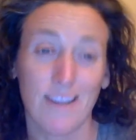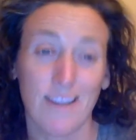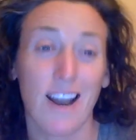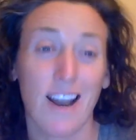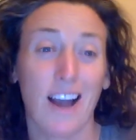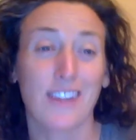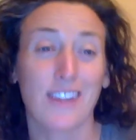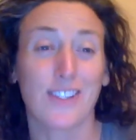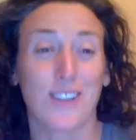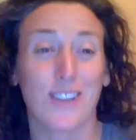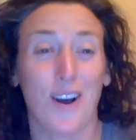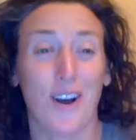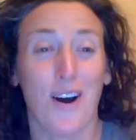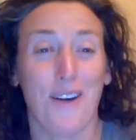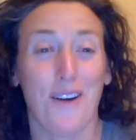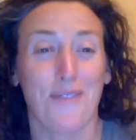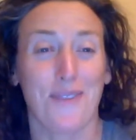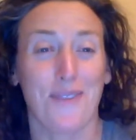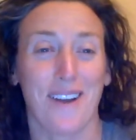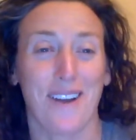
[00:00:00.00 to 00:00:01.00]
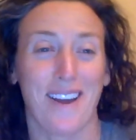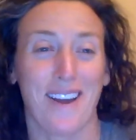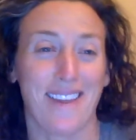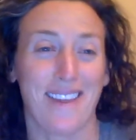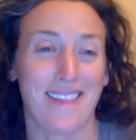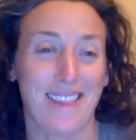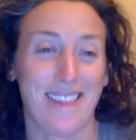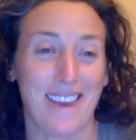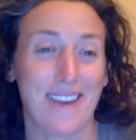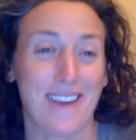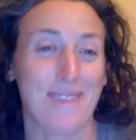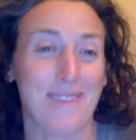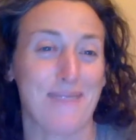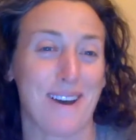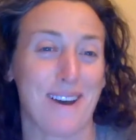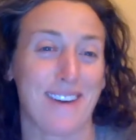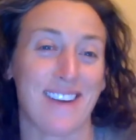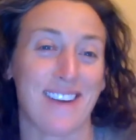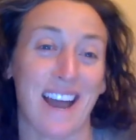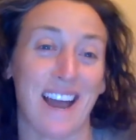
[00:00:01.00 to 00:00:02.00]
I scoff when I think
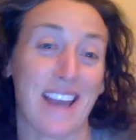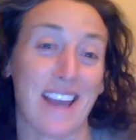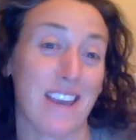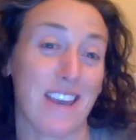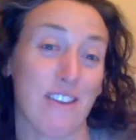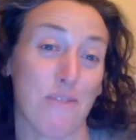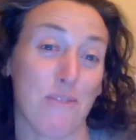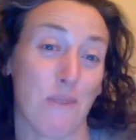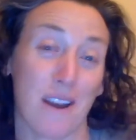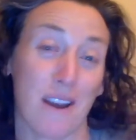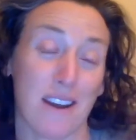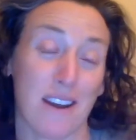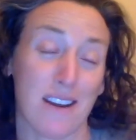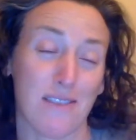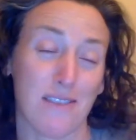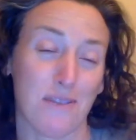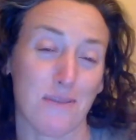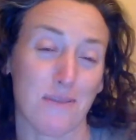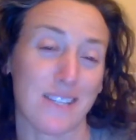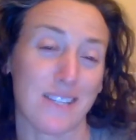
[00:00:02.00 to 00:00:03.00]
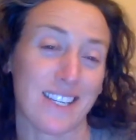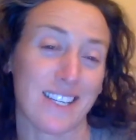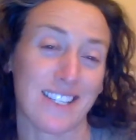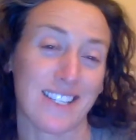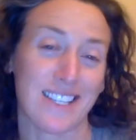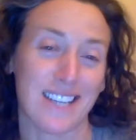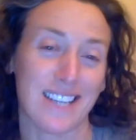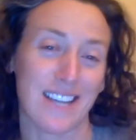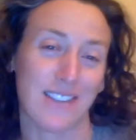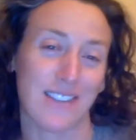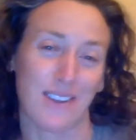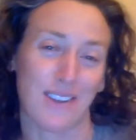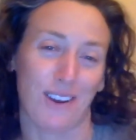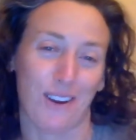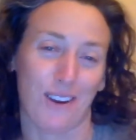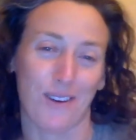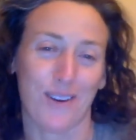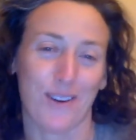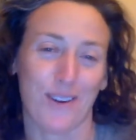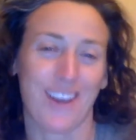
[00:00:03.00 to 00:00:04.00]
about naive Brandy from 60 days
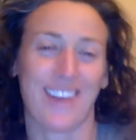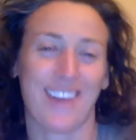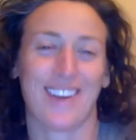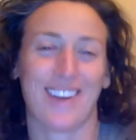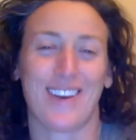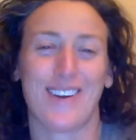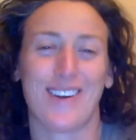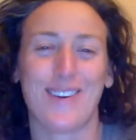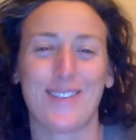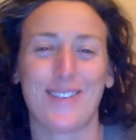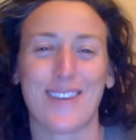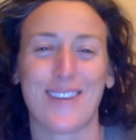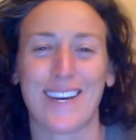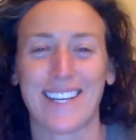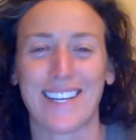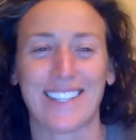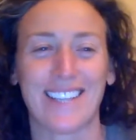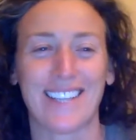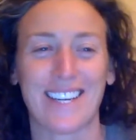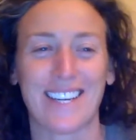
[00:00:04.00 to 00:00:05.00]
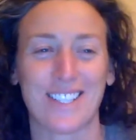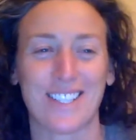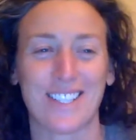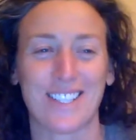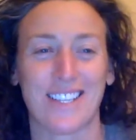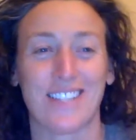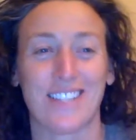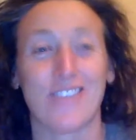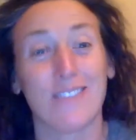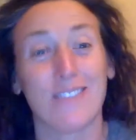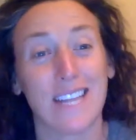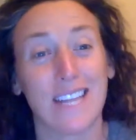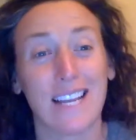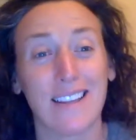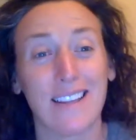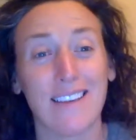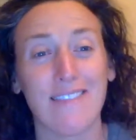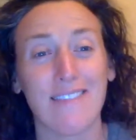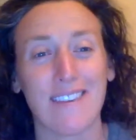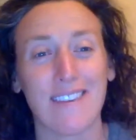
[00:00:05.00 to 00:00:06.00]
ago, who thought elections are
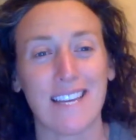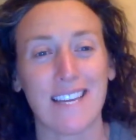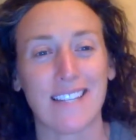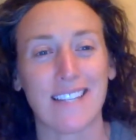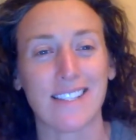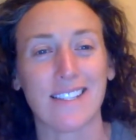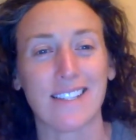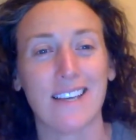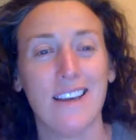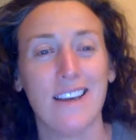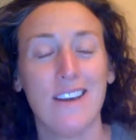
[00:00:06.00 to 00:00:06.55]
daily events,